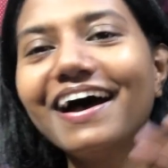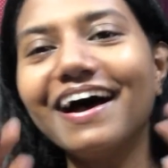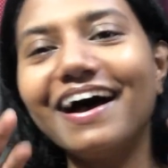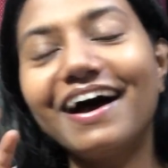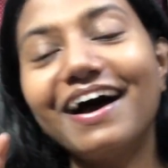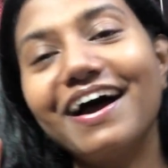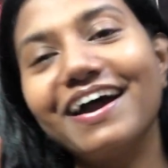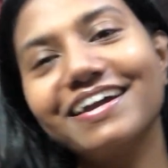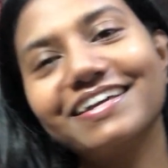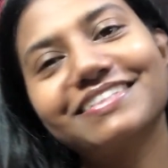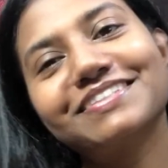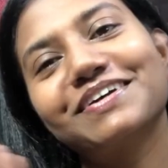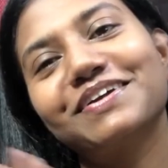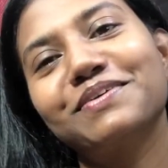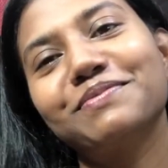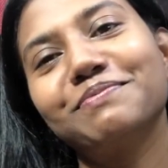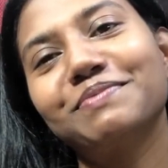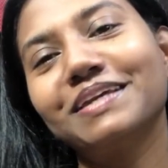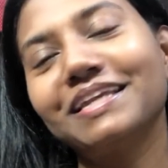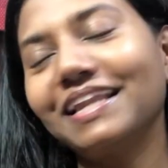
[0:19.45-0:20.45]
It's gonna
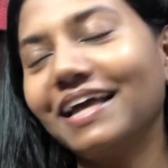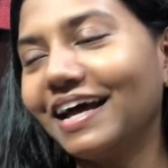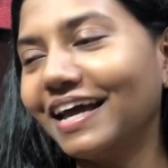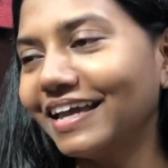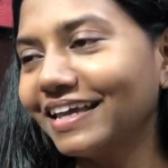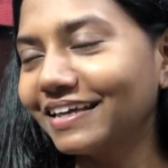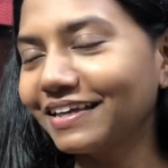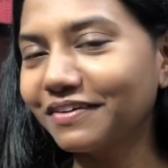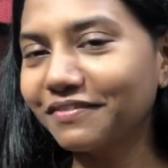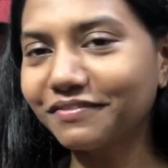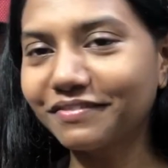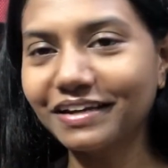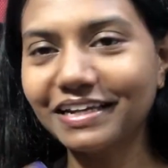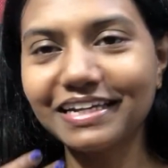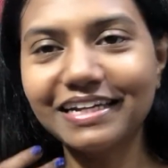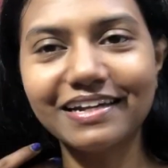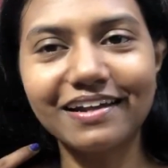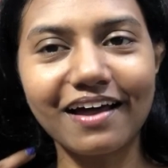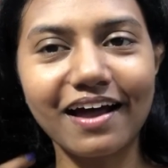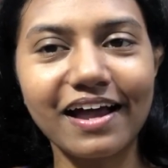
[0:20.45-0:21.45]
be like a
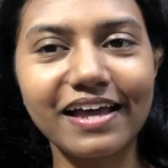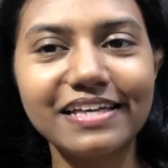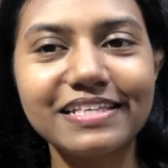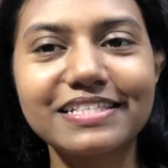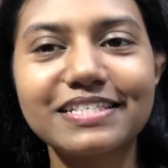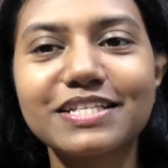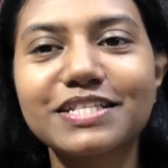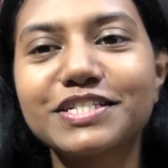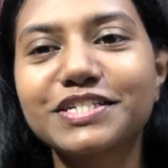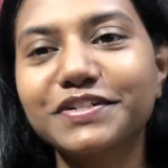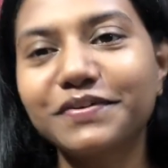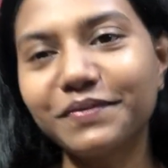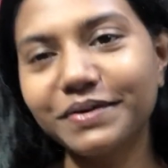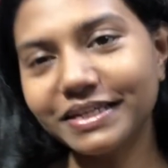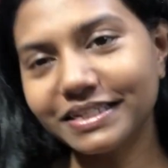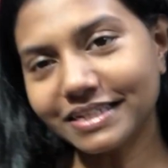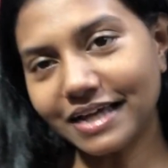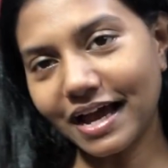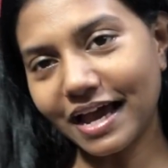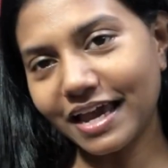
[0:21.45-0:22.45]
really nice story
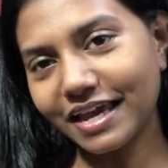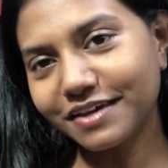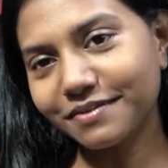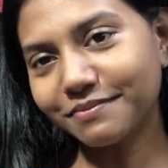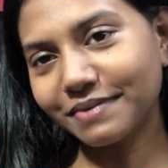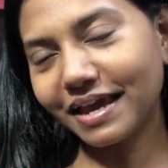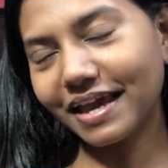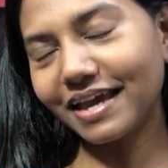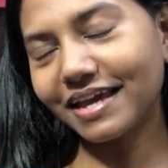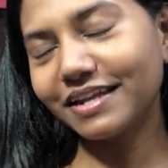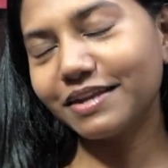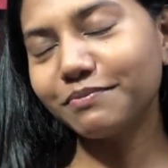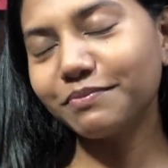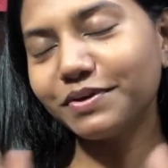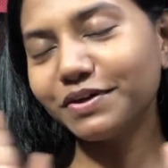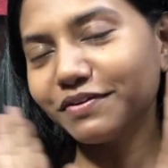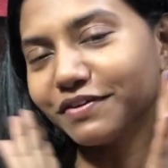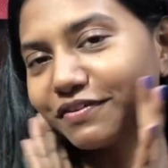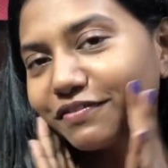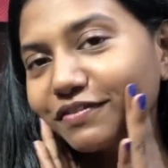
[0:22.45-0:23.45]
time and a
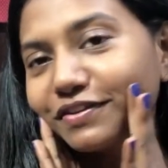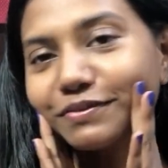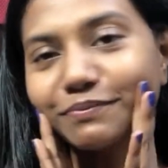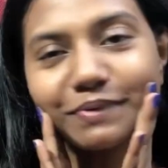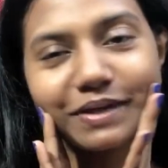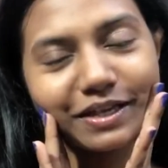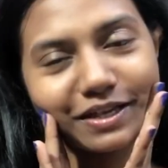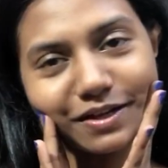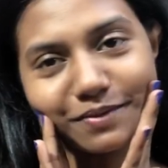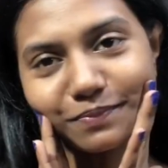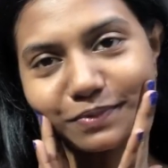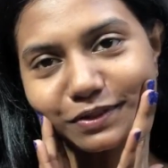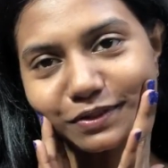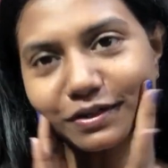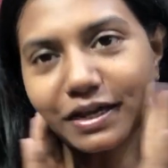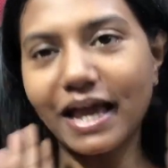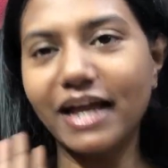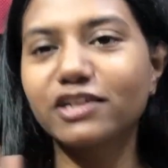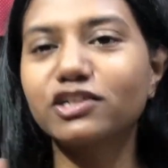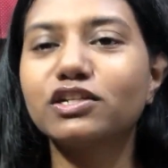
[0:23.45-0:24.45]
beautiful makeup look.
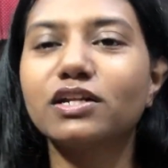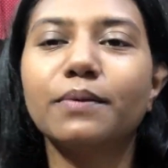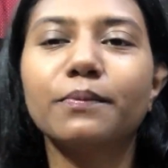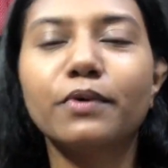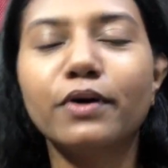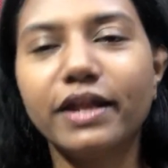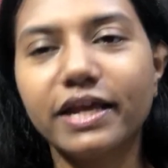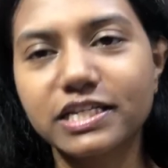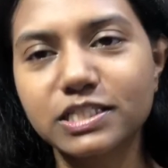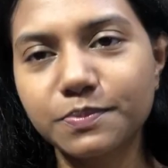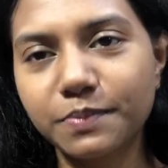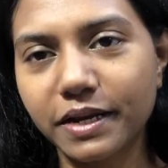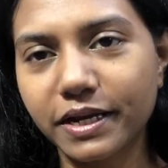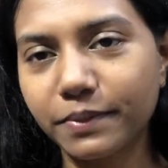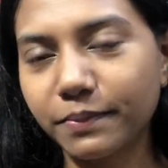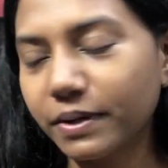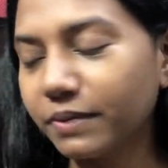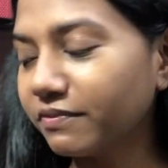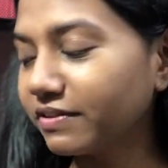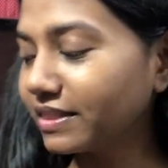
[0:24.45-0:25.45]
Actually, I'm gonna
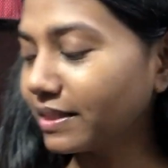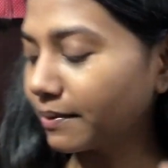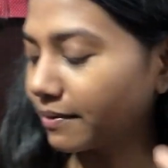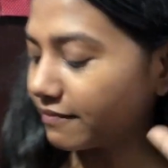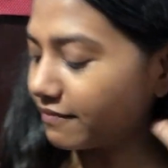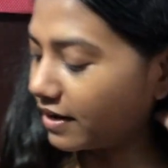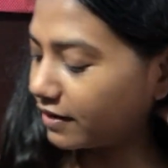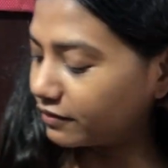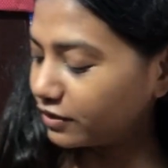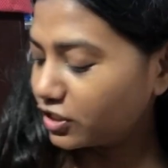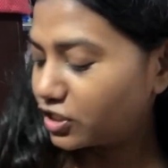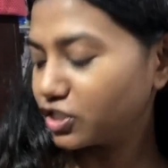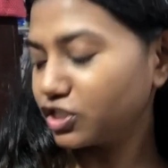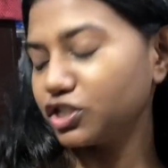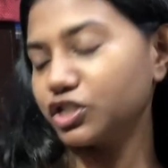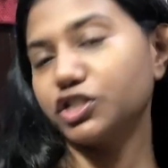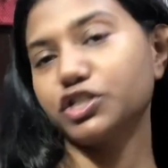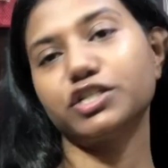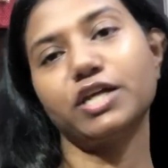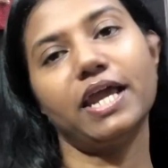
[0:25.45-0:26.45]
experiment with the foundation
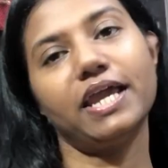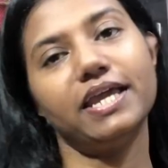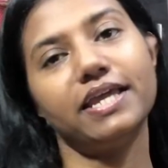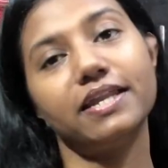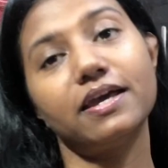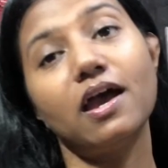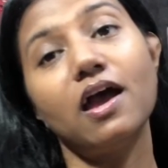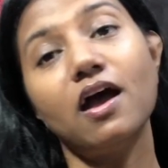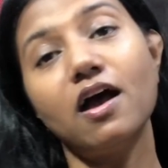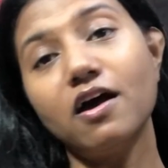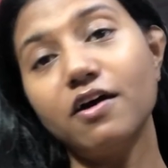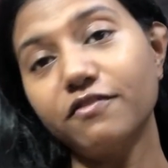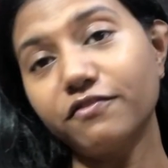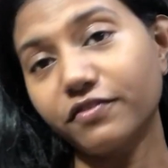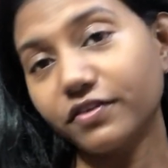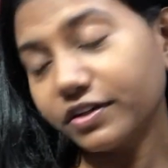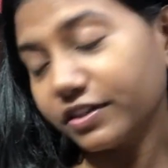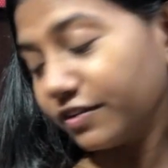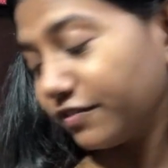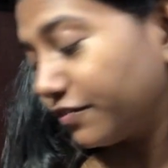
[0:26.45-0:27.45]
shade.
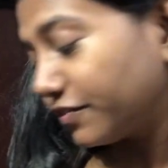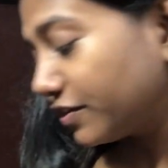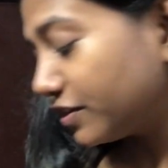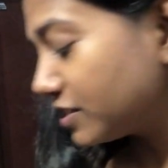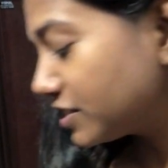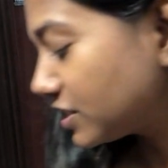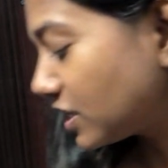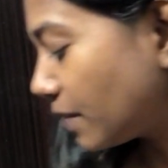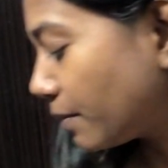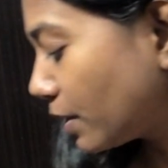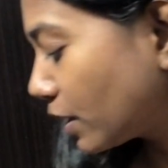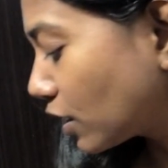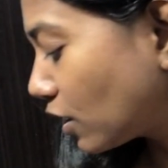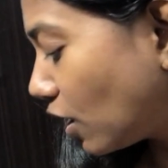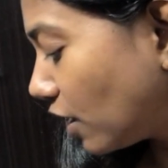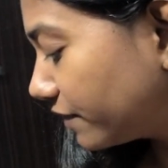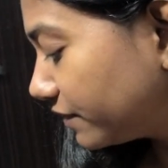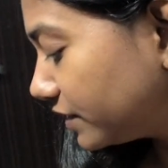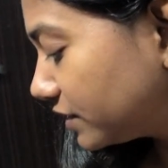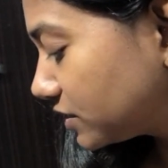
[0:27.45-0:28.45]
For the first time, I
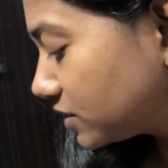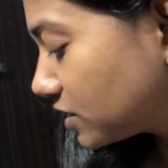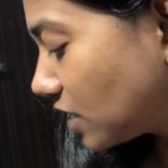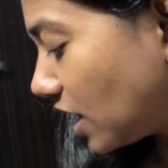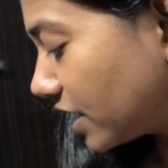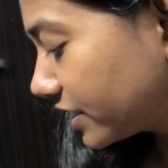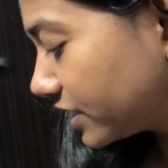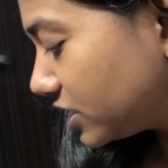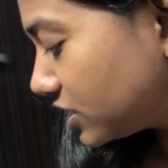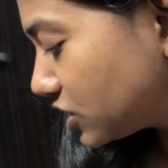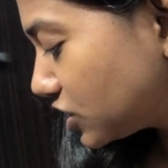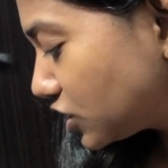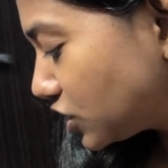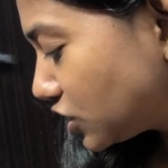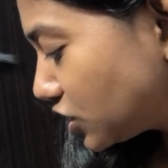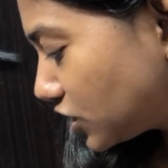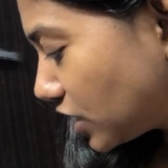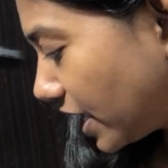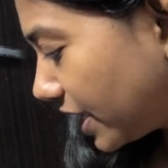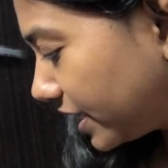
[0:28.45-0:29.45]
got the darkest
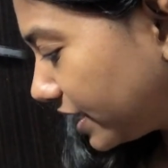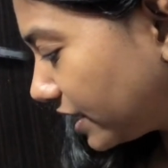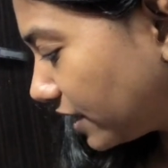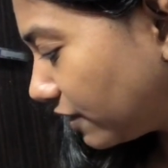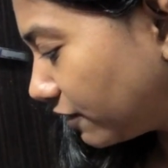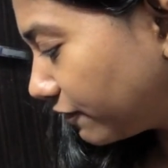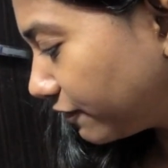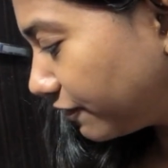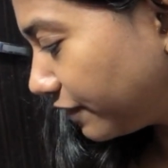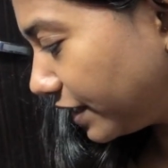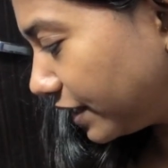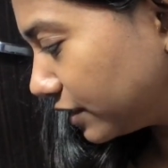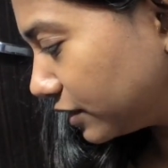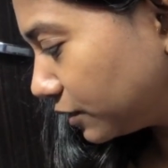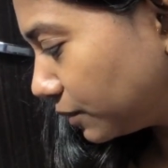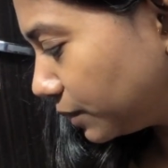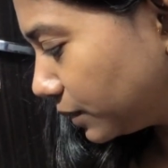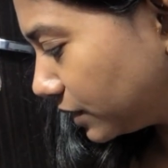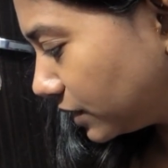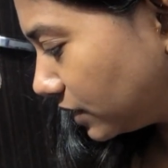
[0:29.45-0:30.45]
shade
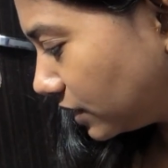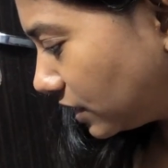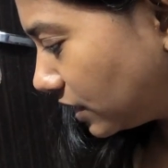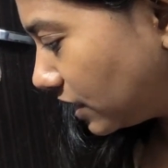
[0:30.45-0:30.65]
available.